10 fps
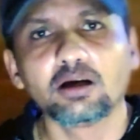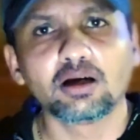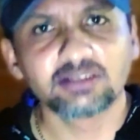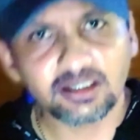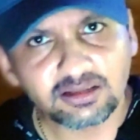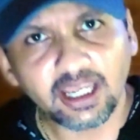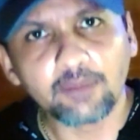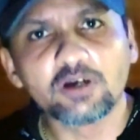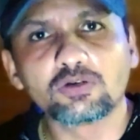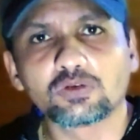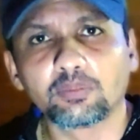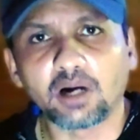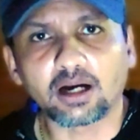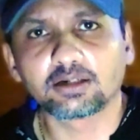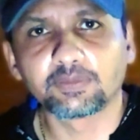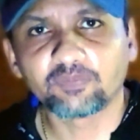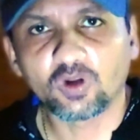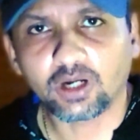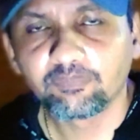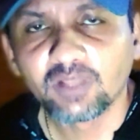just came into the market.
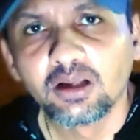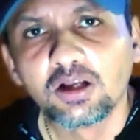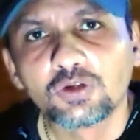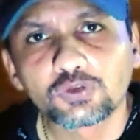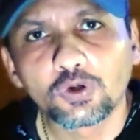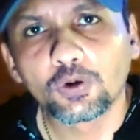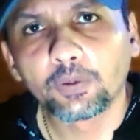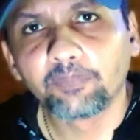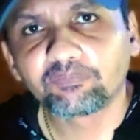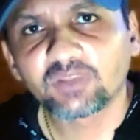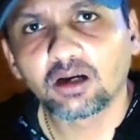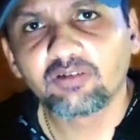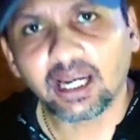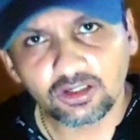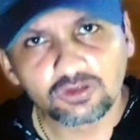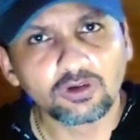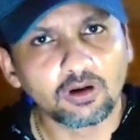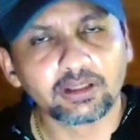Okay, so we understood all